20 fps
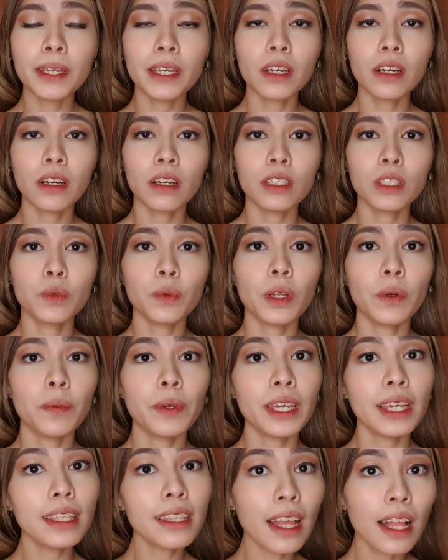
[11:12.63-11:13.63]
because when
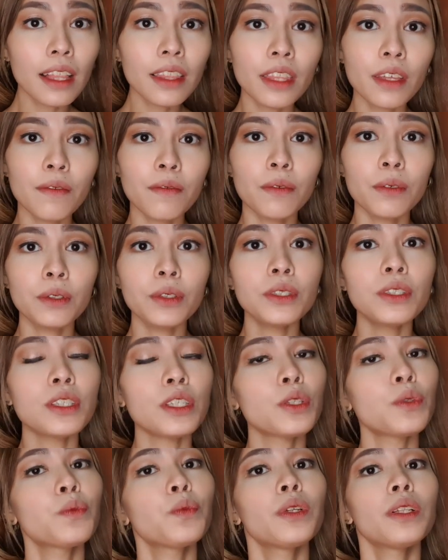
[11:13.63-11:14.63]
we eat healthy
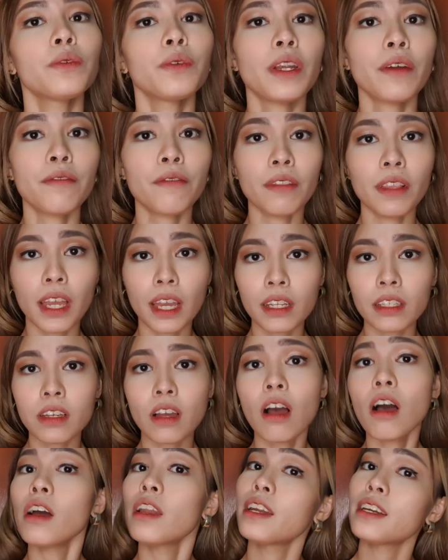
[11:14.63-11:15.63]
foods, it will reflect
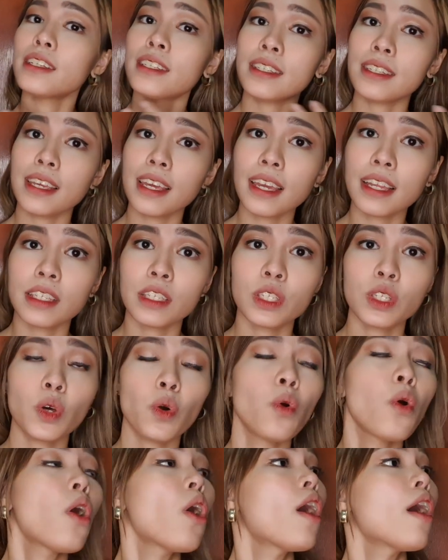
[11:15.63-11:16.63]
on our skin.
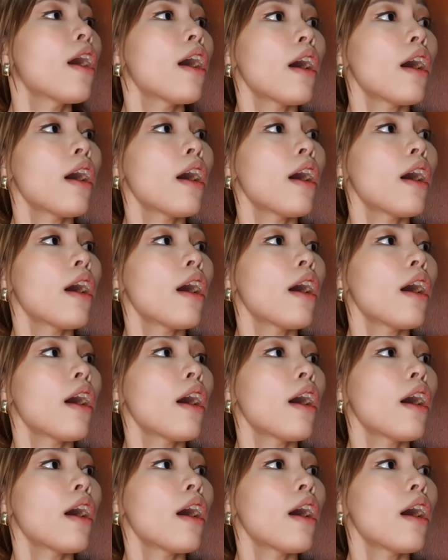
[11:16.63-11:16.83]
So